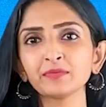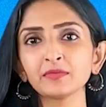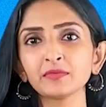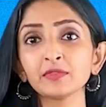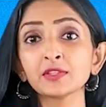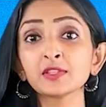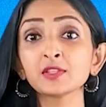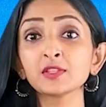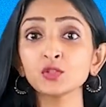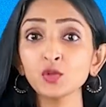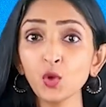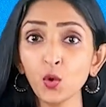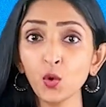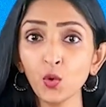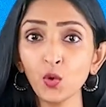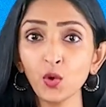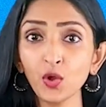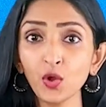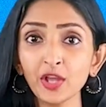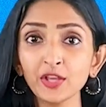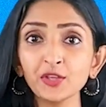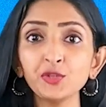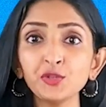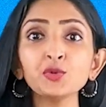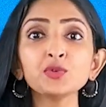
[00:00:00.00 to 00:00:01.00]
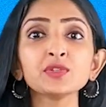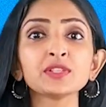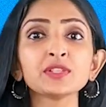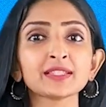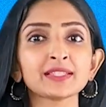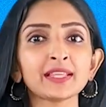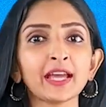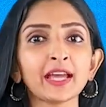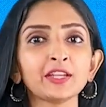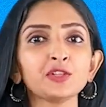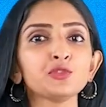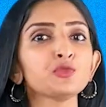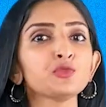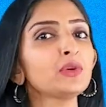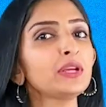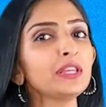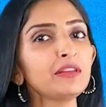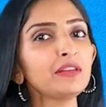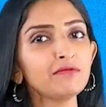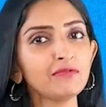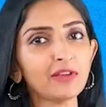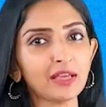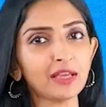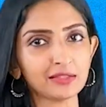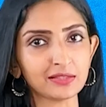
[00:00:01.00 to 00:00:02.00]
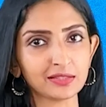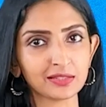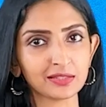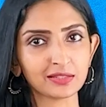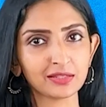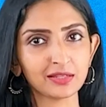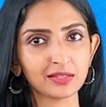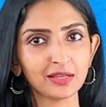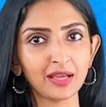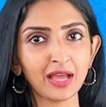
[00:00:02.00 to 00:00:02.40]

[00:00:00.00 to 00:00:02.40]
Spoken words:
So, you decide to invest.